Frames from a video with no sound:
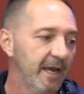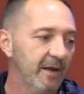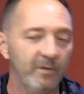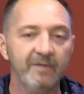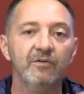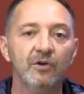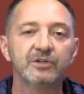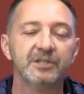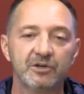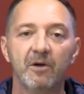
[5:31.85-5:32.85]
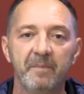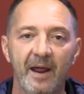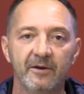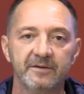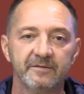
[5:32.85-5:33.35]
and we've looked at
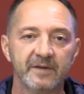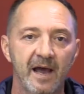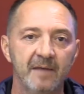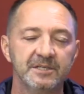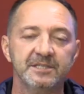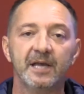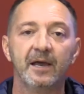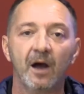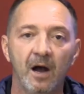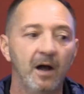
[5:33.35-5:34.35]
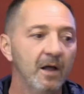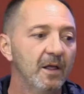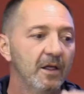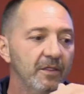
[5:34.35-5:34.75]
comparative times and say, ah,